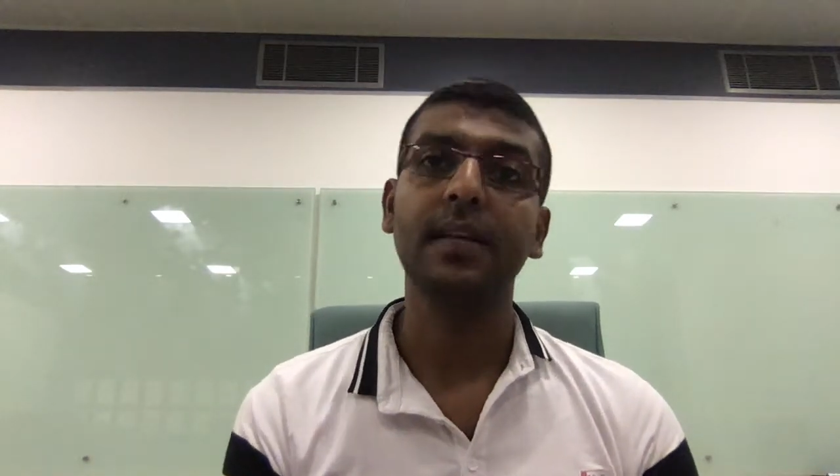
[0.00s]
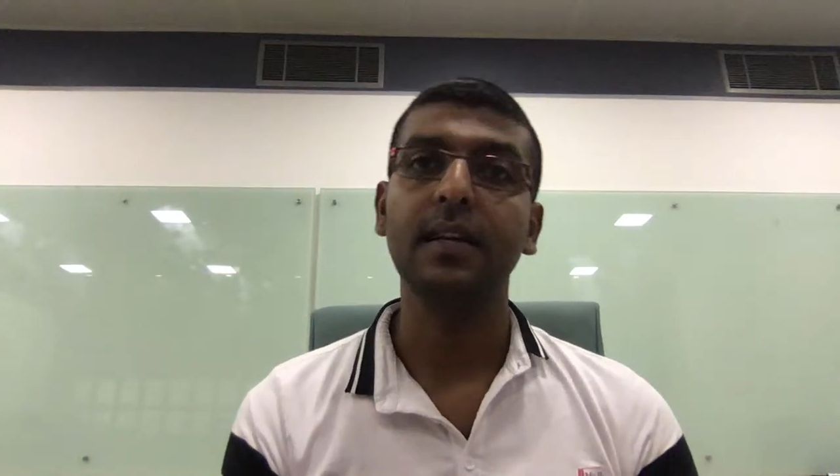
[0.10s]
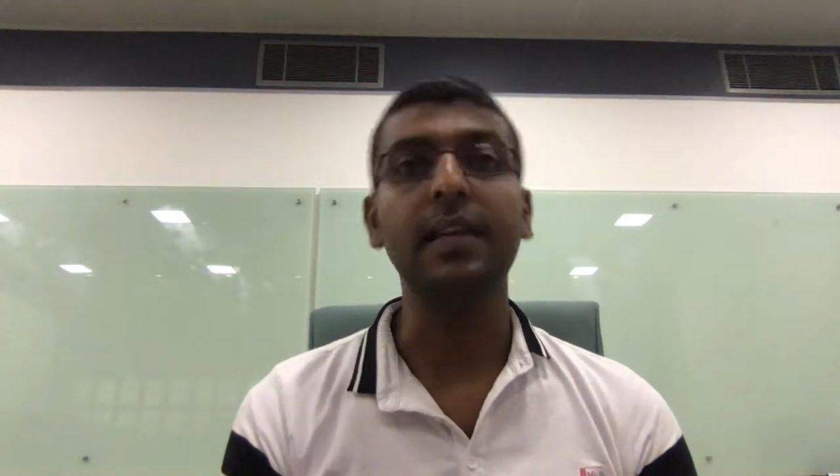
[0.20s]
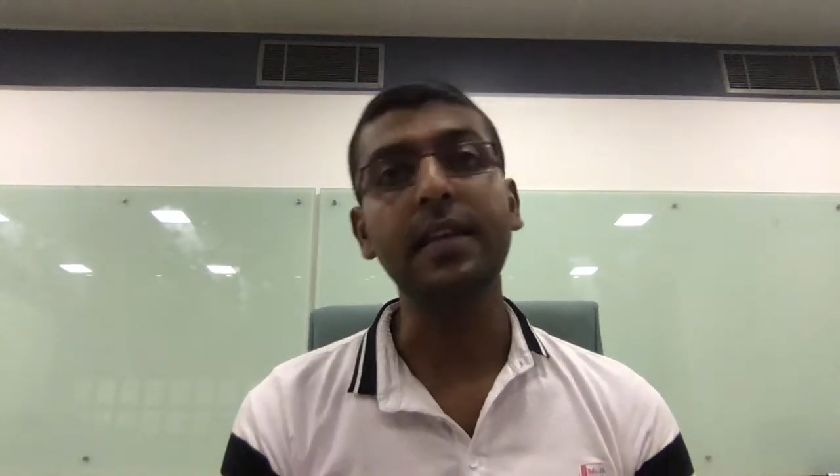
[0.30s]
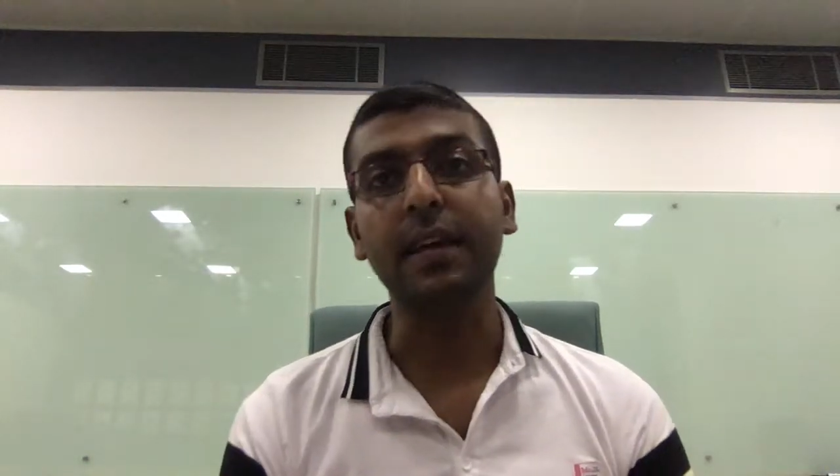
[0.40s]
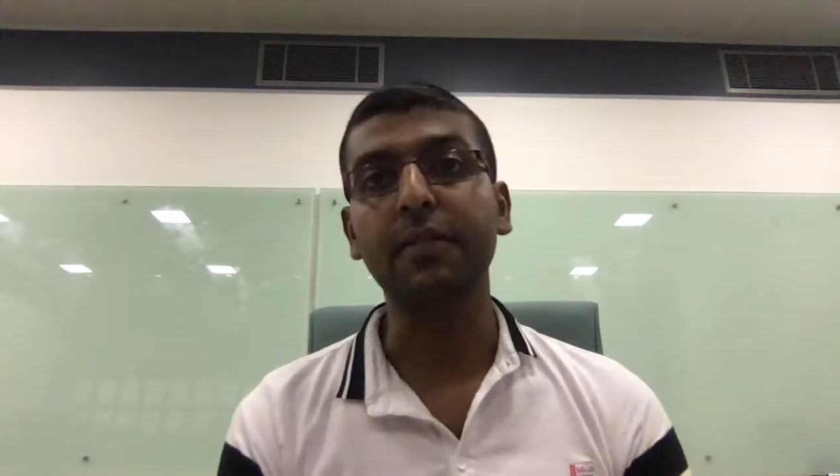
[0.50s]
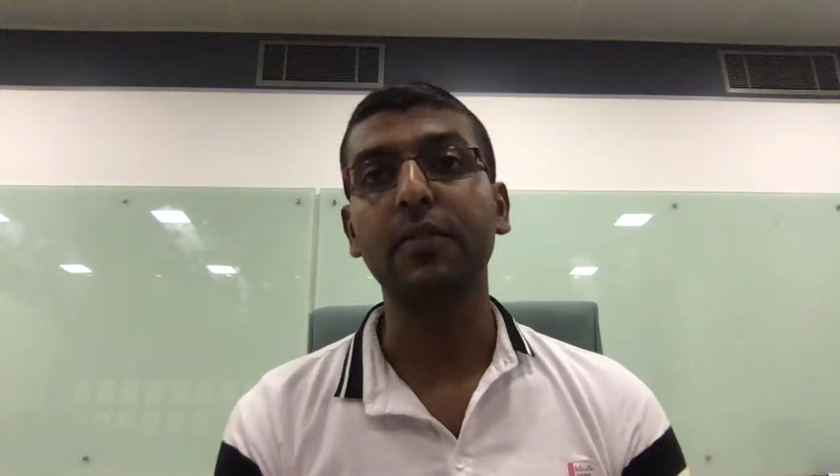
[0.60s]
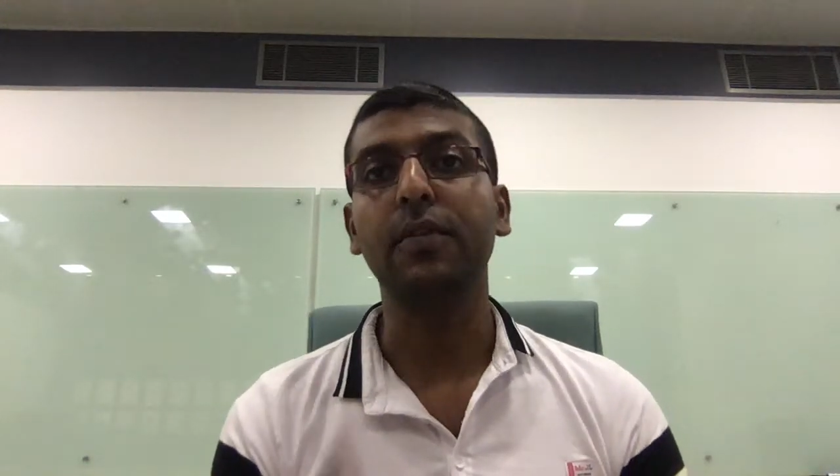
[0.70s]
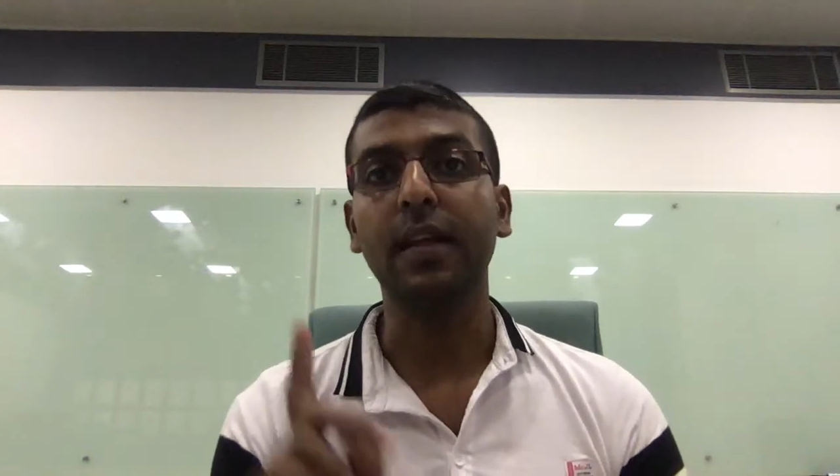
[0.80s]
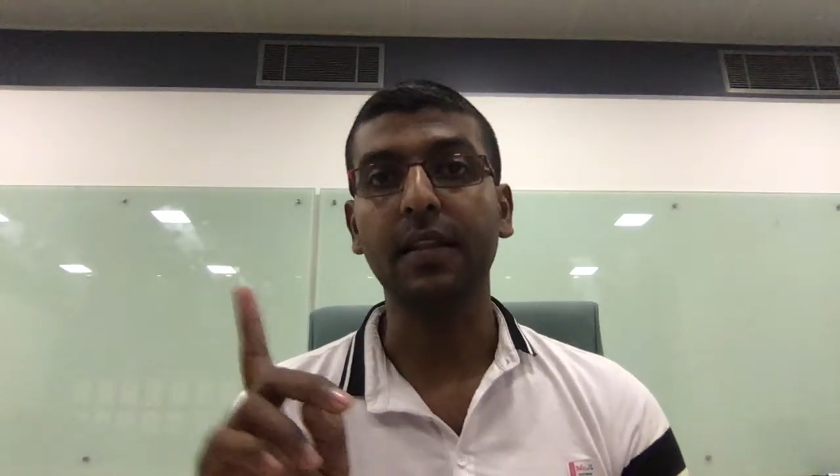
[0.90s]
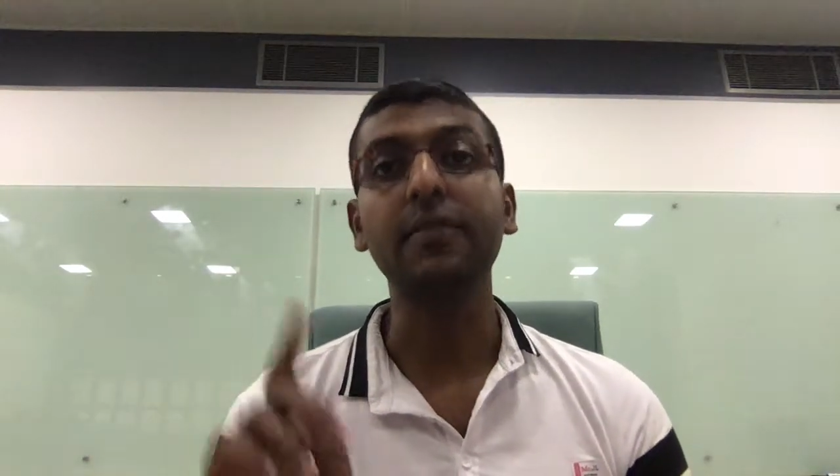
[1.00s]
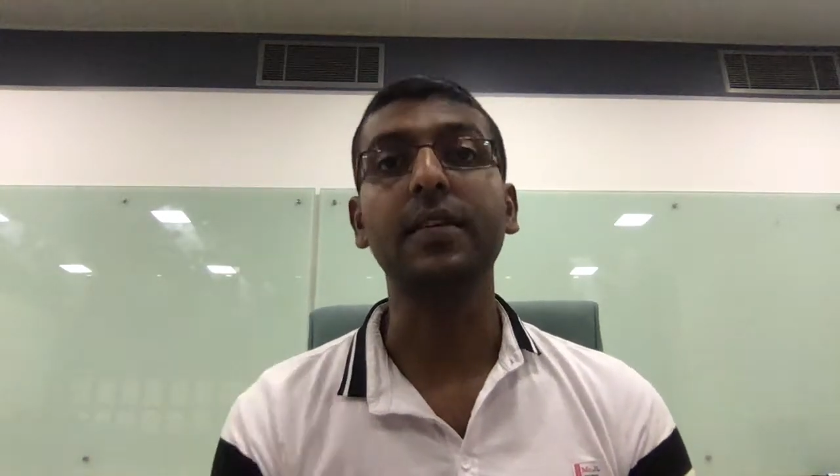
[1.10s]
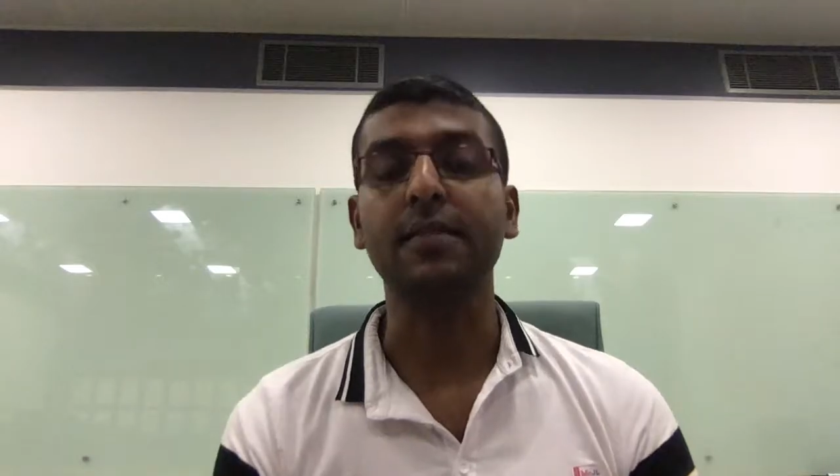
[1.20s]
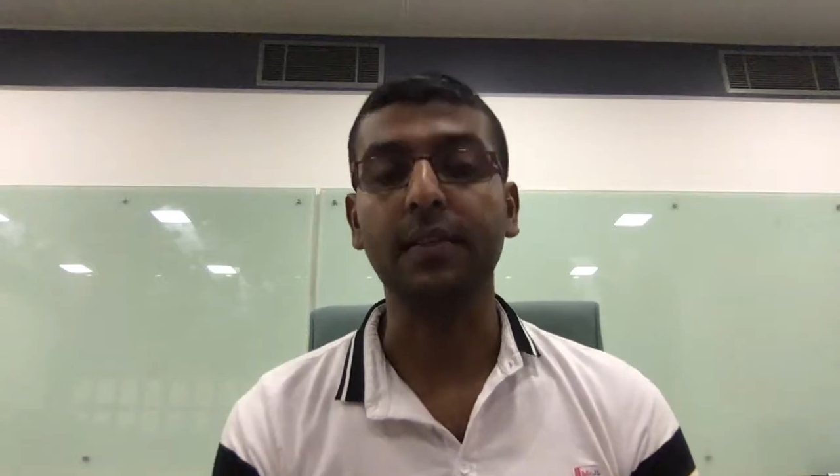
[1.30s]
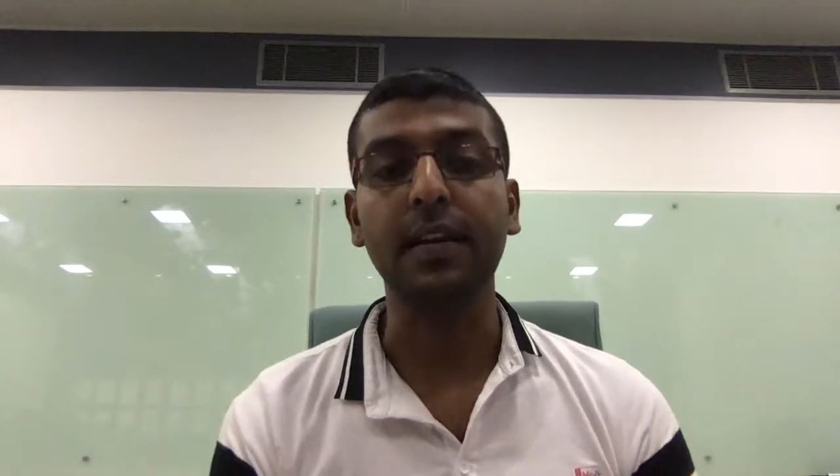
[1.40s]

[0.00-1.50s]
Let's have a look at the first one.